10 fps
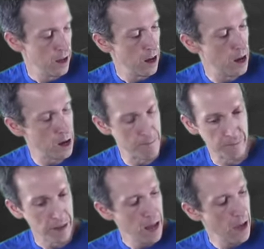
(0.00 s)

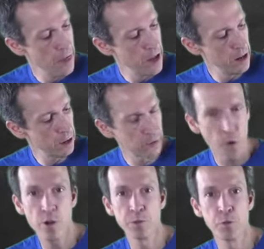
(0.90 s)
And then as
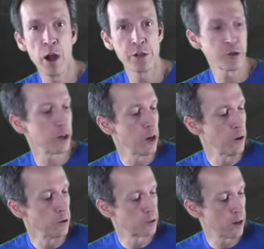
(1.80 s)
far as pressure
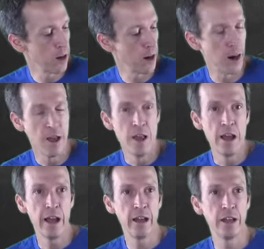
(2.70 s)
goes,
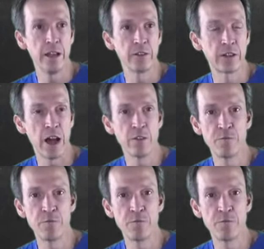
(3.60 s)
it's kind of